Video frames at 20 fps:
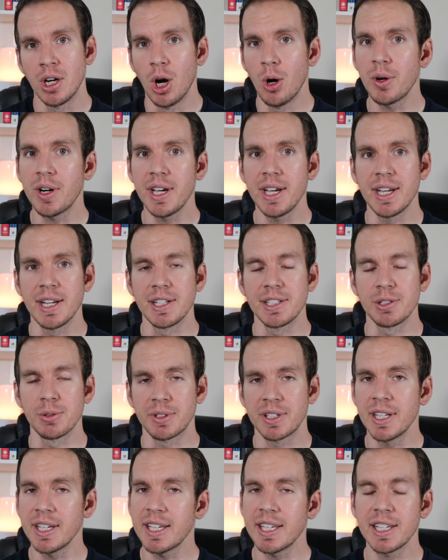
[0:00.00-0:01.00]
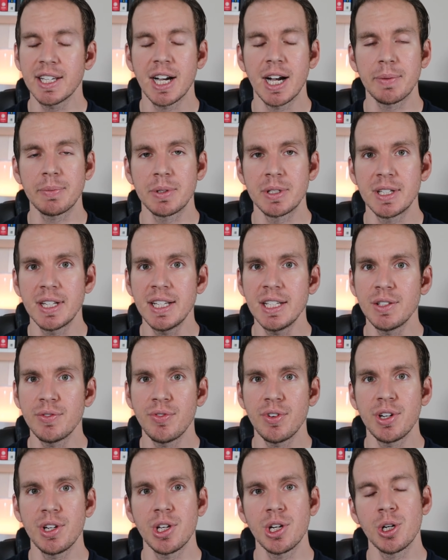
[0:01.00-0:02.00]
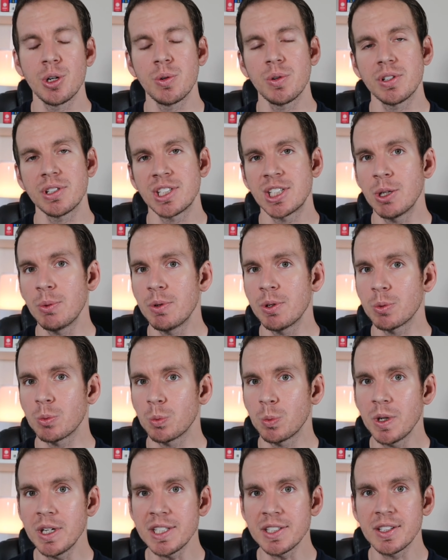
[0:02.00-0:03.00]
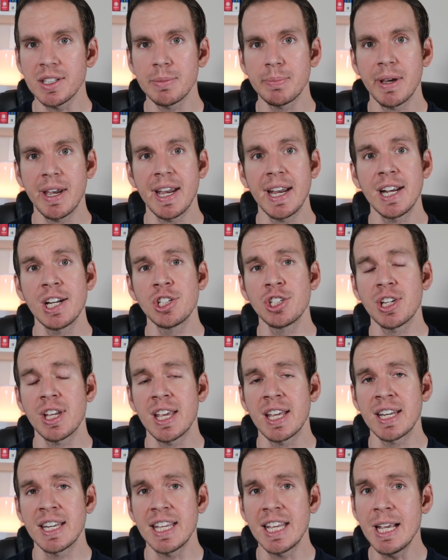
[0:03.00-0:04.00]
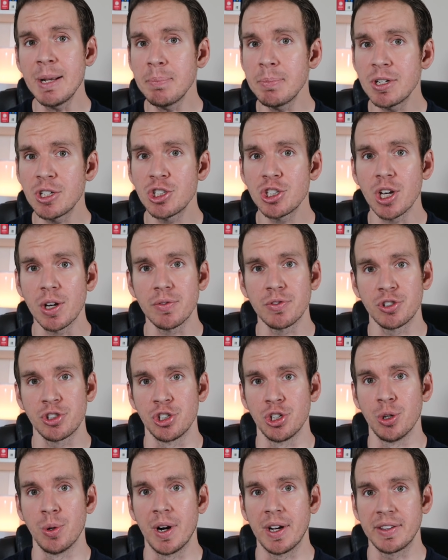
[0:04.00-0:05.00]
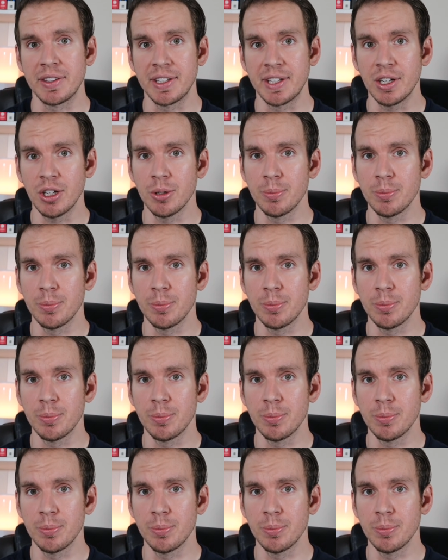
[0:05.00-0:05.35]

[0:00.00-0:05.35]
Okay, so kicking off today's video, someone recently paged an empty shelf Joe at the